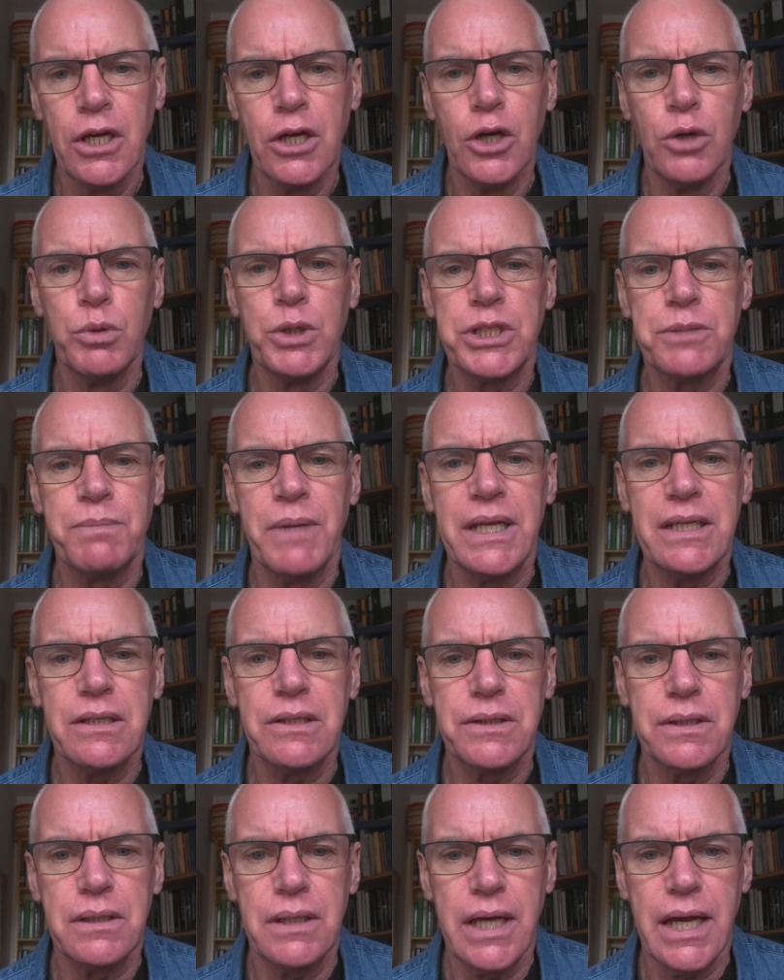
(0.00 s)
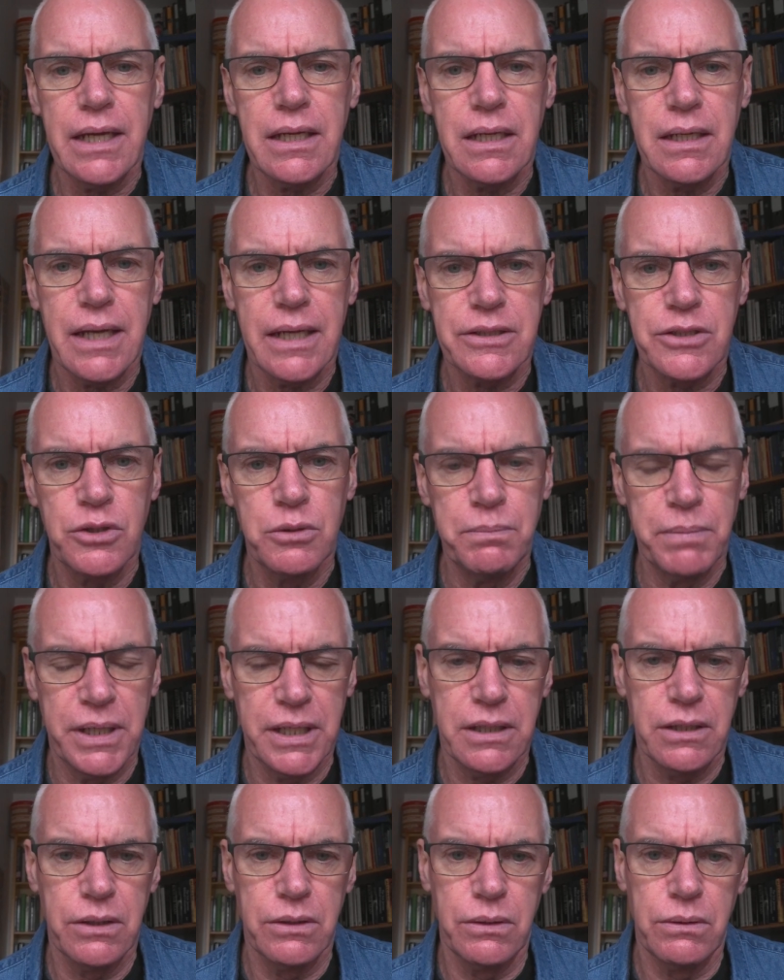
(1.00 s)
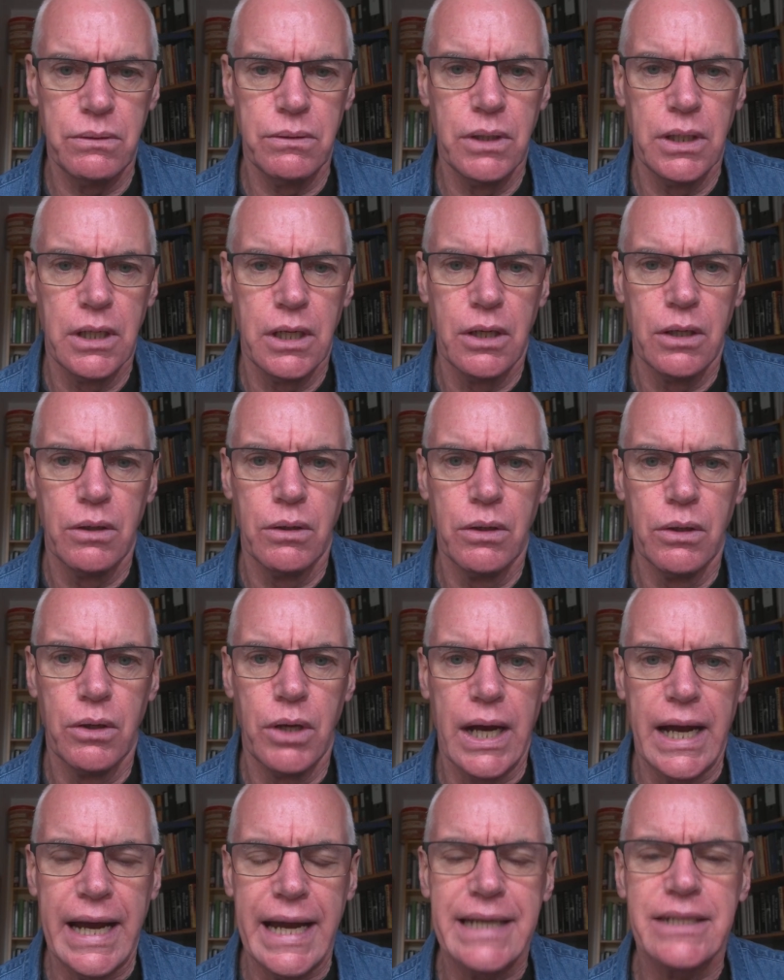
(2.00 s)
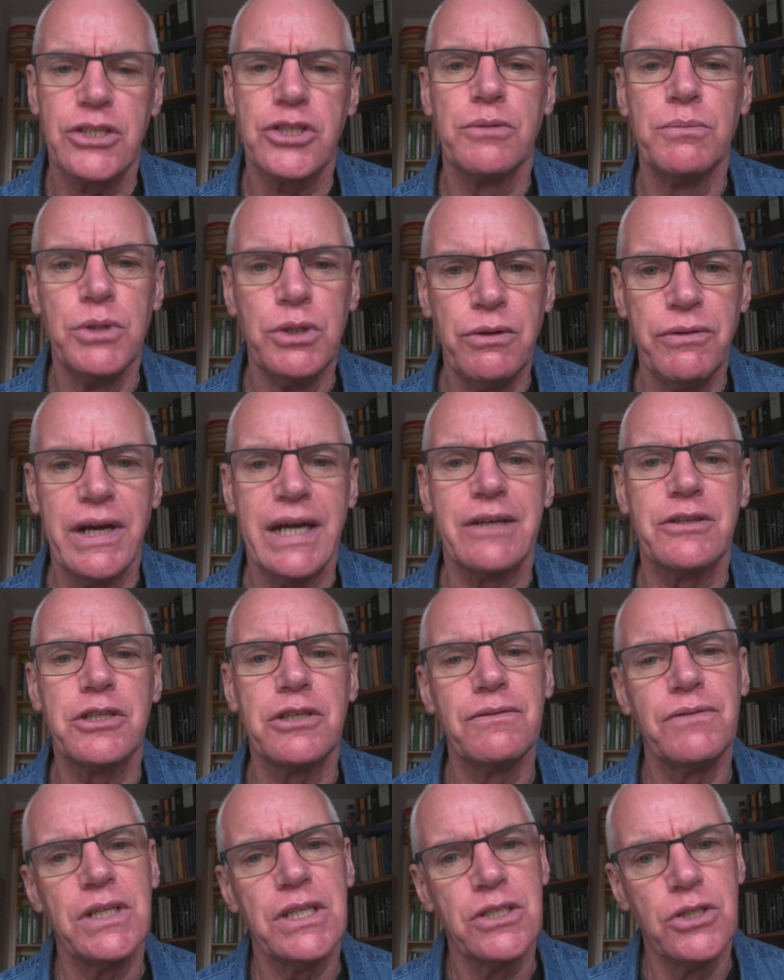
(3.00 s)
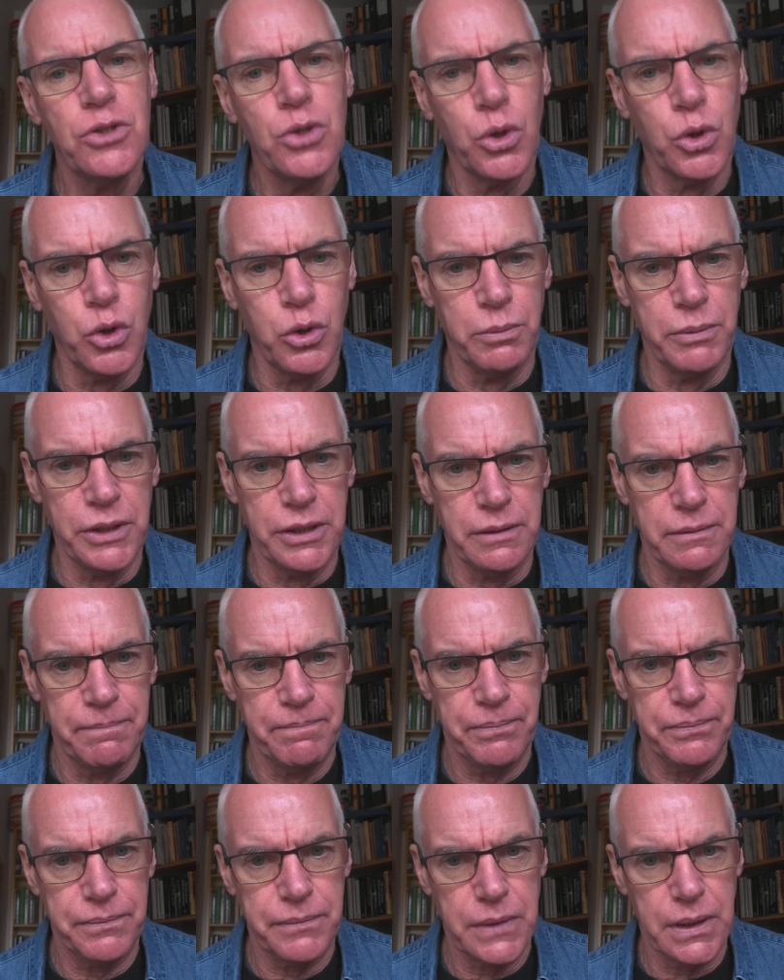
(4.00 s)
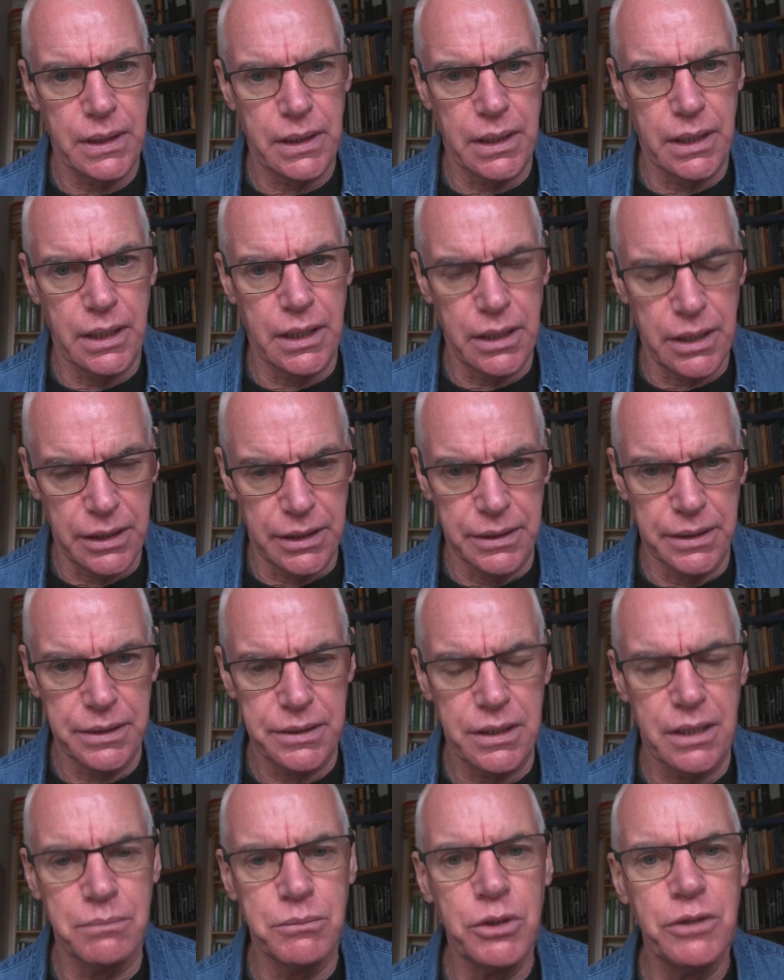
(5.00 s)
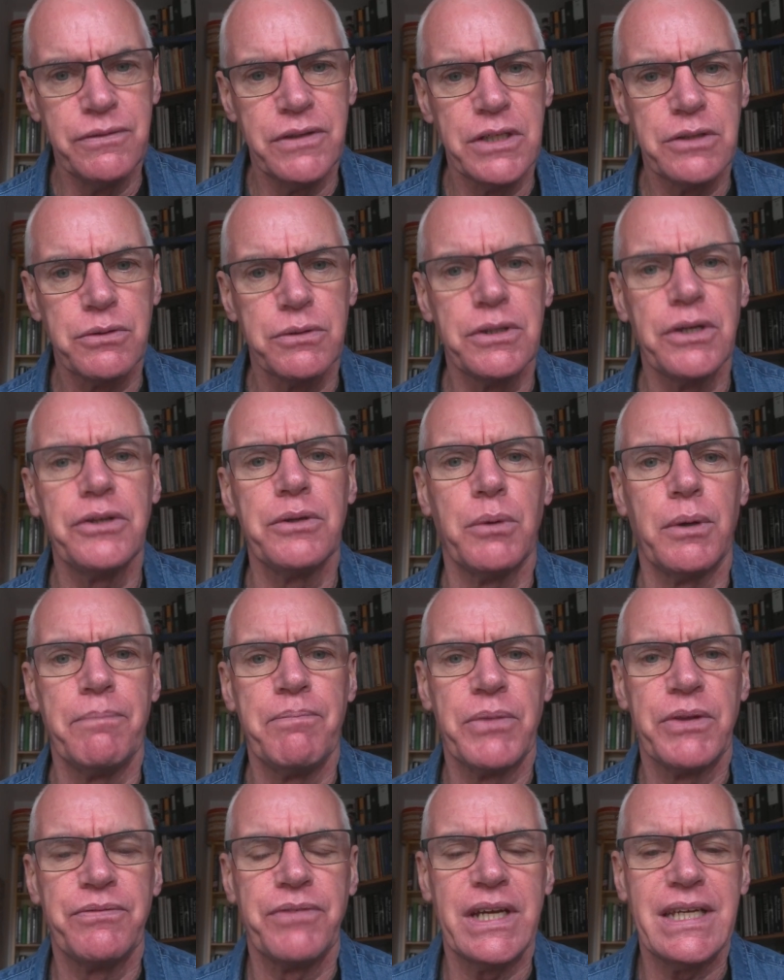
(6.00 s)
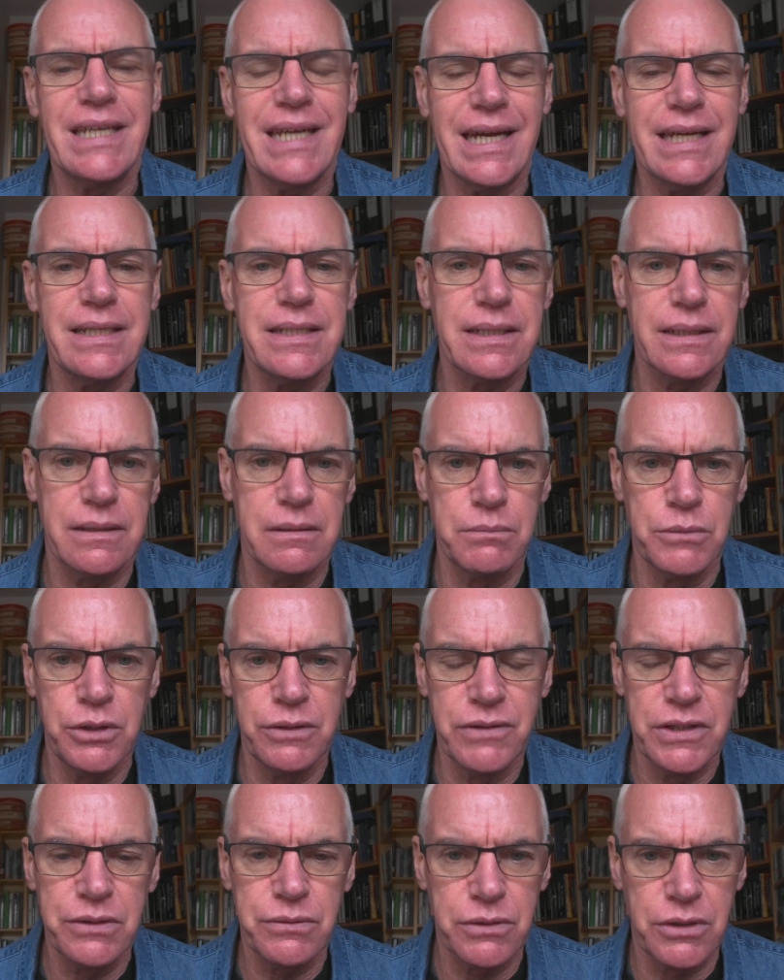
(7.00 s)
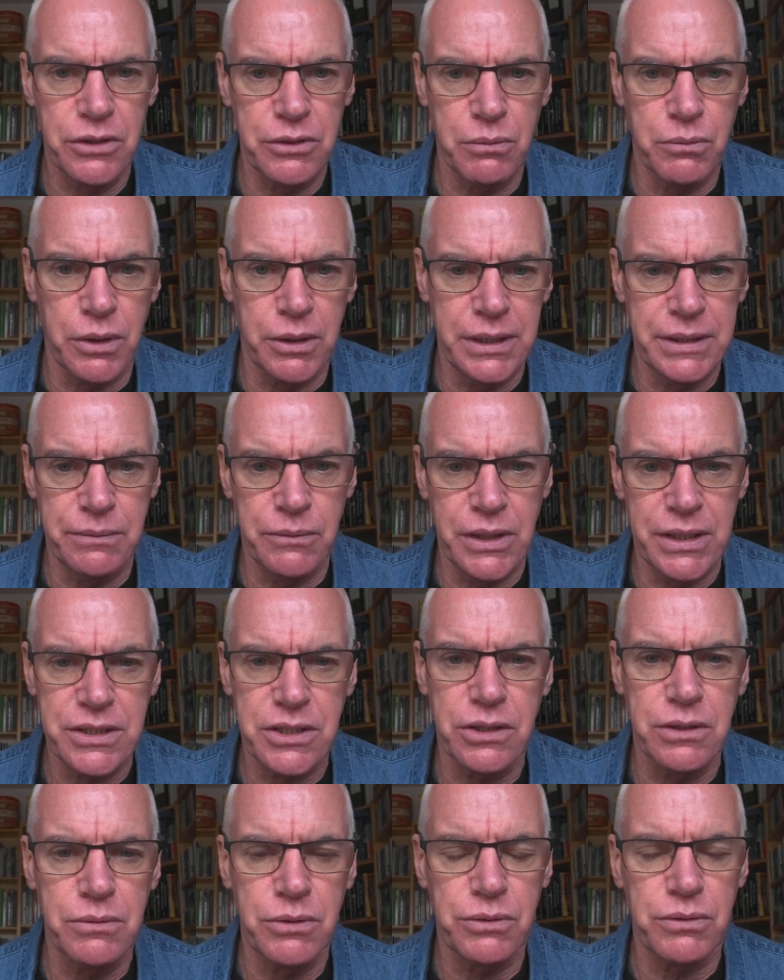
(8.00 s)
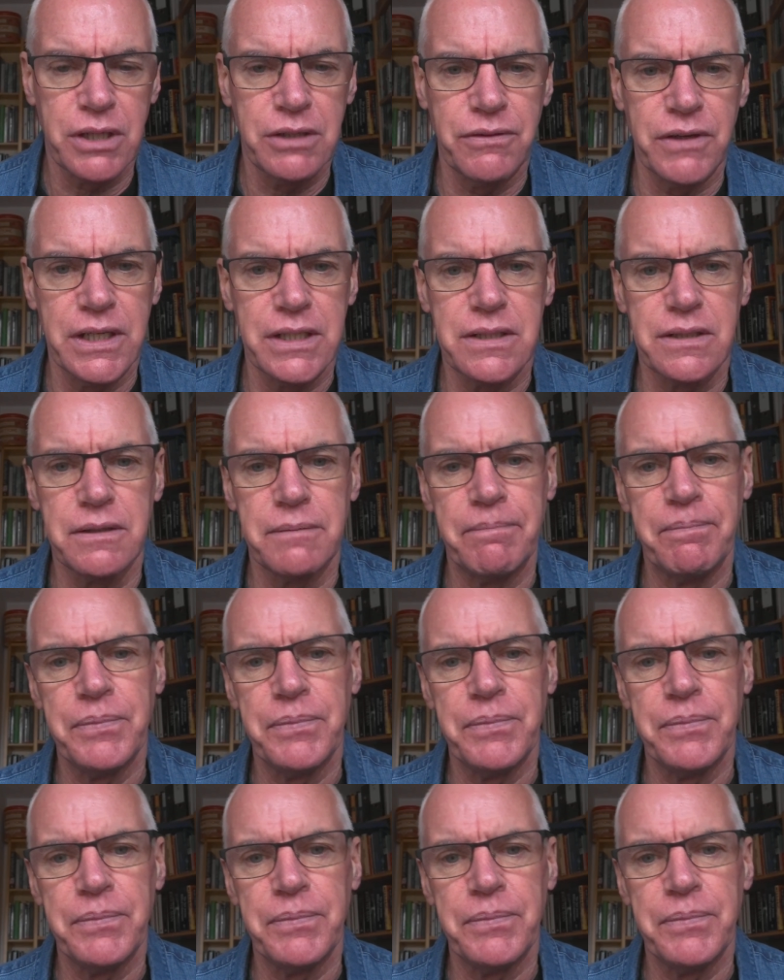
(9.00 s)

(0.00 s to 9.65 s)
which meant that Ekigatu Bhikkhu had to move out of his normal hut and move into another one, vacate it and move into another one while his hut was renovated.